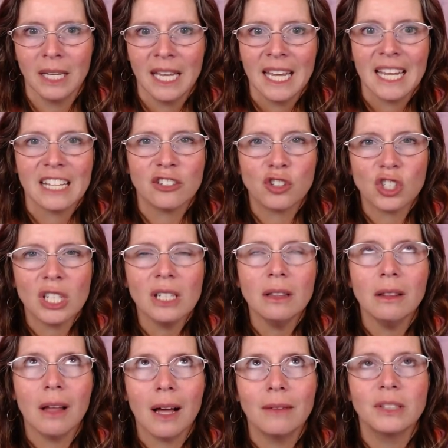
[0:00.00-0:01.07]
And she
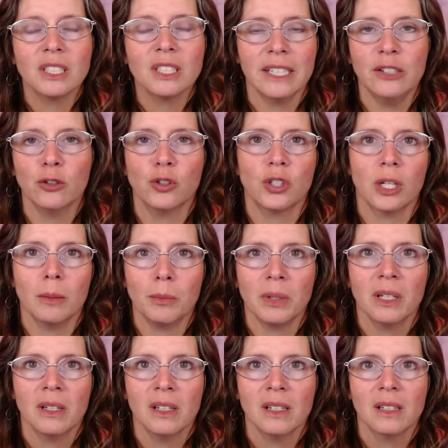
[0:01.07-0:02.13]
loved leadership.
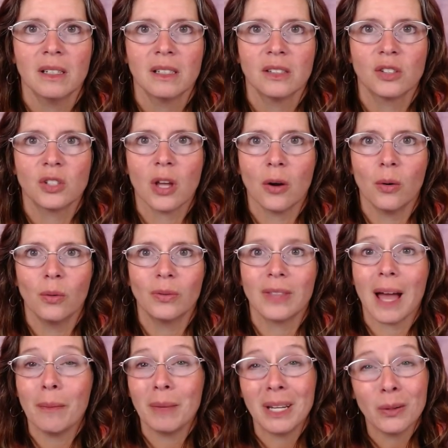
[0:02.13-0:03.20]
So
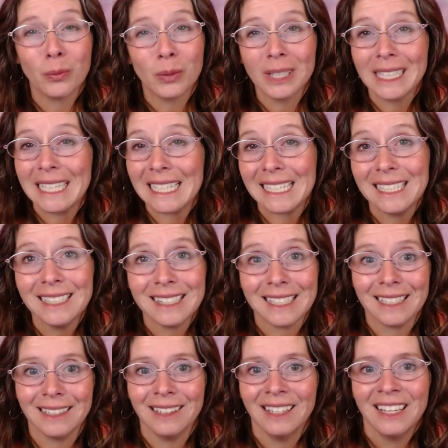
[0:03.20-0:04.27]
that made it really
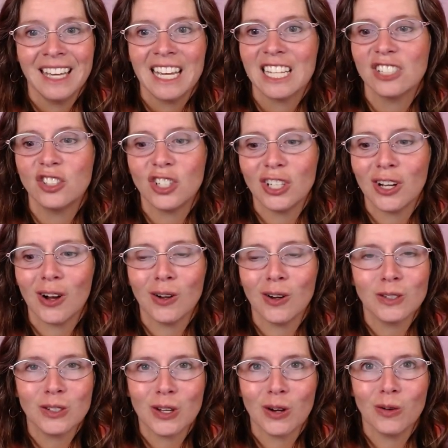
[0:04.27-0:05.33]
easy. And she
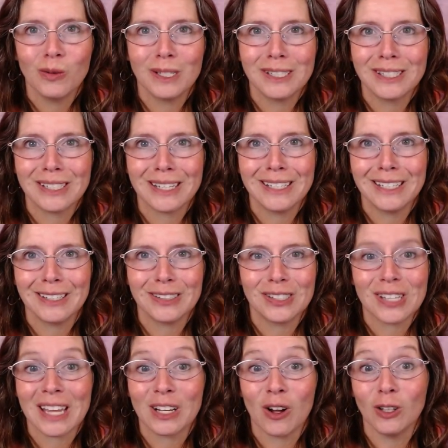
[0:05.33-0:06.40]
also was studying
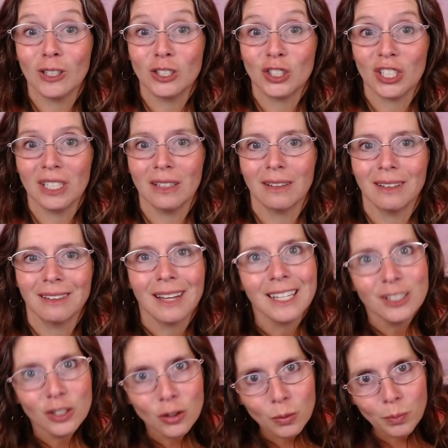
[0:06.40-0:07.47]
psychology. And I
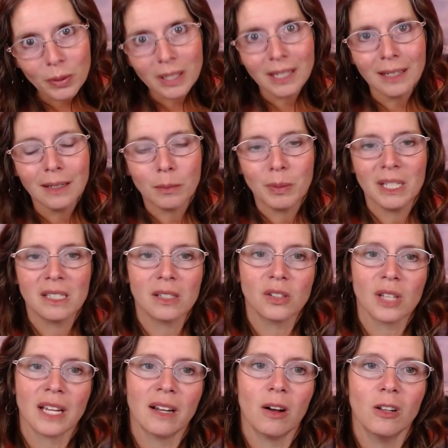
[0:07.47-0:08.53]
do bring in a piece of
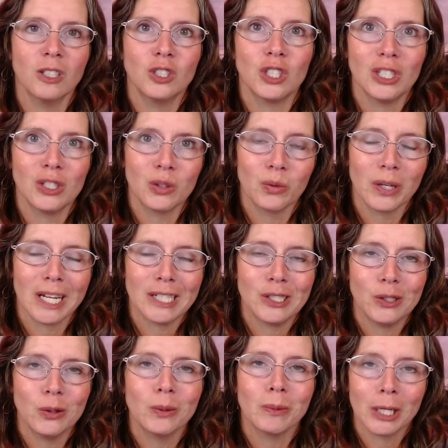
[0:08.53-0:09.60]
psychology into what I
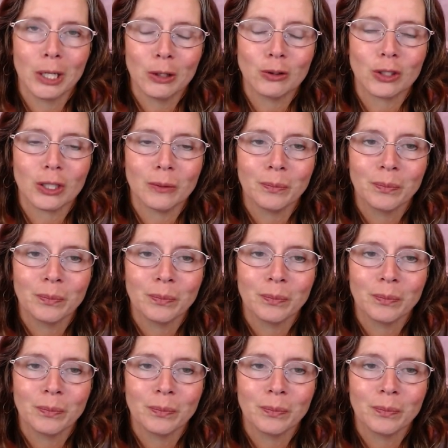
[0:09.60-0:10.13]
do in my coaching.